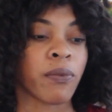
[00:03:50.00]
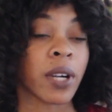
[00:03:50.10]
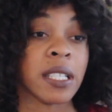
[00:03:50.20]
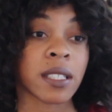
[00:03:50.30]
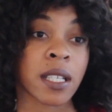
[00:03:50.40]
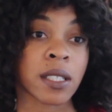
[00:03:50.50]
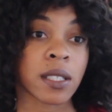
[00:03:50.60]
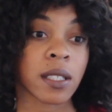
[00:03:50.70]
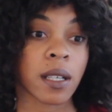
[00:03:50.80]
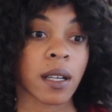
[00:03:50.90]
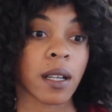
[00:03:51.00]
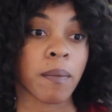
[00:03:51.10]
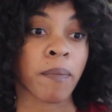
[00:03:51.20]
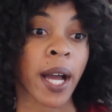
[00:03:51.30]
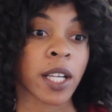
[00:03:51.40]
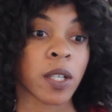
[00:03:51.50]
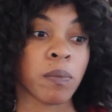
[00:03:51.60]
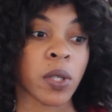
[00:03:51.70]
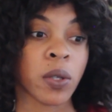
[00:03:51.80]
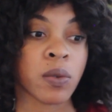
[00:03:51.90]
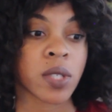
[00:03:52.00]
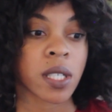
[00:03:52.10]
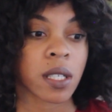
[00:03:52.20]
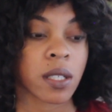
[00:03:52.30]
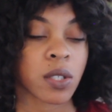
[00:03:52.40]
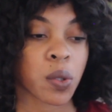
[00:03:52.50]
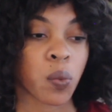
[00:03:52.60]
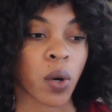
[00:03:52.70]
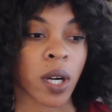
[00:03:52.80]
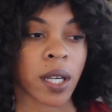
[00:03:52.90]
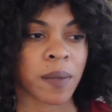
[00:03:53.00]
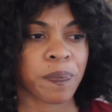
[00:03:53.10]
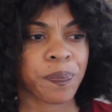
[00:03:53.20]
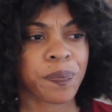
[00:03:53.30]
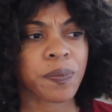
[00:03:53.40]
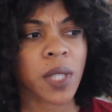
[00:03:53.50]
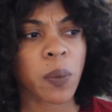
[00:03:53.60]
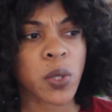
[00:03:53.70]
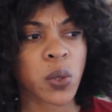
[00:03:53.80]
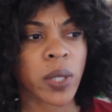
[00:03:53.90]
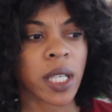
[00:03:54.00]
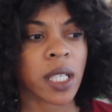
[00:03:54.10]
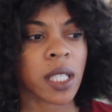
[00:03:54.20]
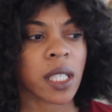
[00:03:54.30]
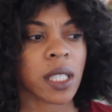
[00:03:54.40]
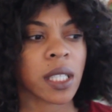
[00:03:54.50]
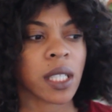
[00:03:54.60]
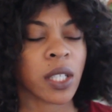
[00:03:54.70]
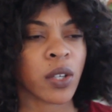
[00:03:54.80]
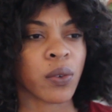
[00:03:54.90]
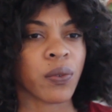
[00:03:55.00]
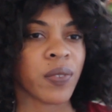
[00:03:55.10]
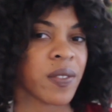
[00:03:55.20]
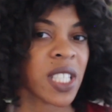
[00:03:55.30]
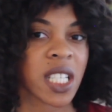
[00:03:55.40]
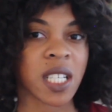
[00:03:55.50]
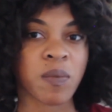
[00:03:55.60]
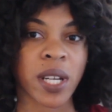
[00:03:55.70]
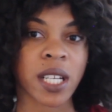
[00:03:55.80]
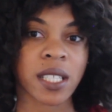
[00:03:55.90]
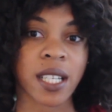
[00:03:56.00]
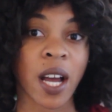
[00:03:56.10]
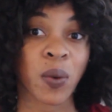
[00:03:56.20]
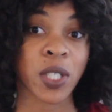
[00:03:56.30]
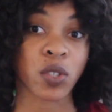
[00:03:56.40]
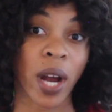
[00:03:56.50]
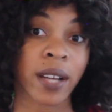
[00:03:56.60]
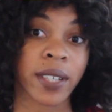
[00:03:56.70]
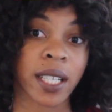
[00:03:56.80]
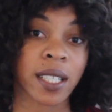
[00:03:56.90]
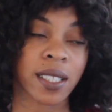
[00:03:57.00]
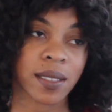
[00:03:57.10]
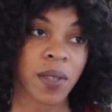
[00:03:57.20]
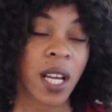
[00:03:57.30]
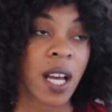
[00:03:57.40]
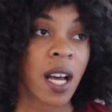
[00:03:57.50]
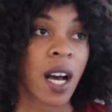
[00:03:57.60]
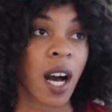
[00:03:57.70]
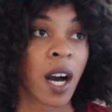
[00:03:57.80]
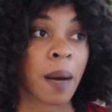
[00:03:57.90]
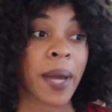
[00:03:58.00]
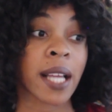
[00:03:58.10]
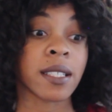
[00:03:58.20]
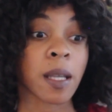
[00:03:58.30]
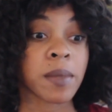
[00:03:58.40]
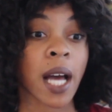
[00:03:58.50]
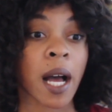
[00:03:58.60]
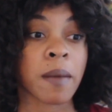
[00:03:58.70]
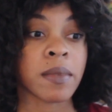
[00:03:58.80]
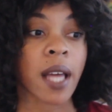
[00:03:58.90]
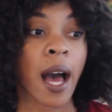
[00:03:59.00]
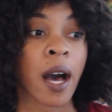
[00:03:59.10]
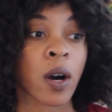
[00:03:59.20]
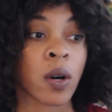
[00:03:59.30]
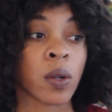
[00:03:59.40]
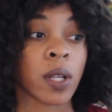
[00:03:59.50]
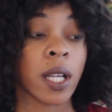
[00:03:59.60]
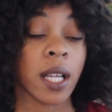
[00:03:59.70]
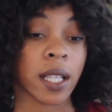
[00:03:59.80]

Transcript: for instance, my commute to work between 15 minutes now with driving, and sometimes I'll